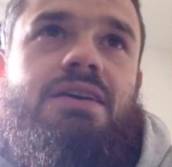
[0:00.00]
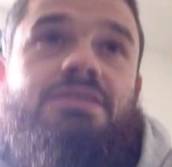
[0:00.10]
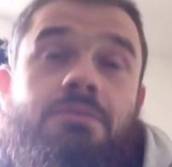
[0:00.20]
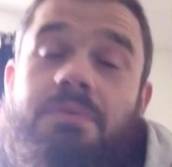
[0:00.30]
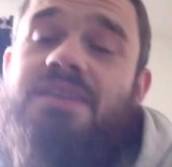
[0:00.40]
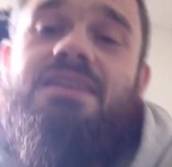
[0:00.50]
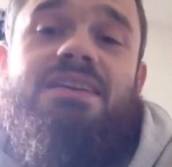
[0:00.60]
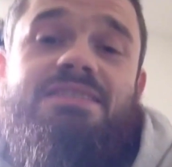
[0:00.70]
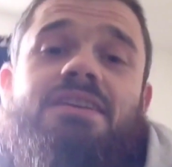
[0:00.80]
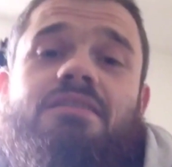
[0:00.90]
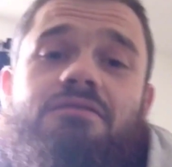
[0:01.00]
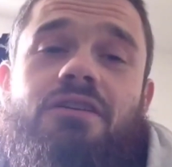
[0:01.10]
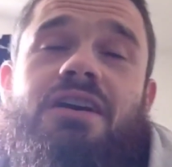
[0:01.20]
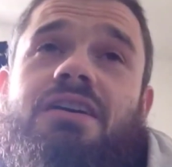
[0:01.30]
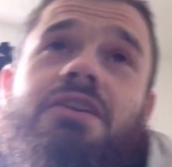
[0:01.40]
So basically, it's tough,
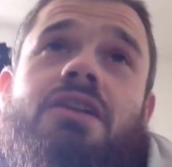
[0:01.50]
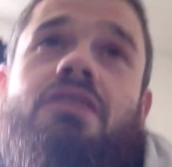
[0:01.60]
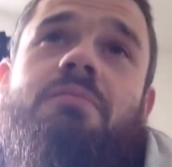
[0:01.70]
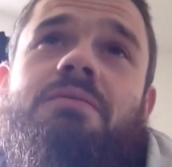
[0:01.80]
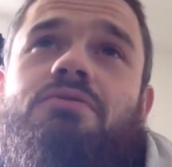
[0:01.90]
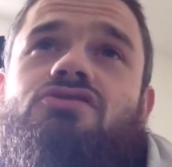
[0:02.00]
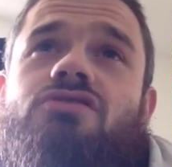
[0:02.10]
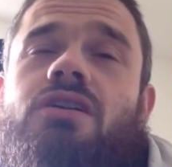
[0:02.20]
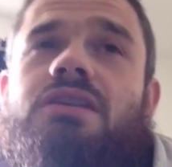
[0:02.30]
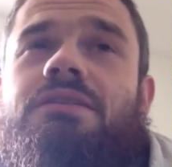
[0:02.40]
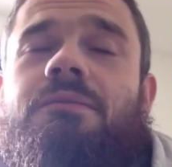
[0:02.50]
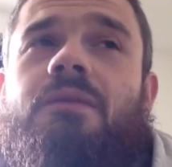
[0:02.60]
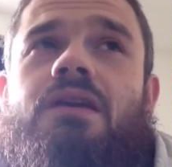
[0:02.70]
right? I know a lot of people are struggling.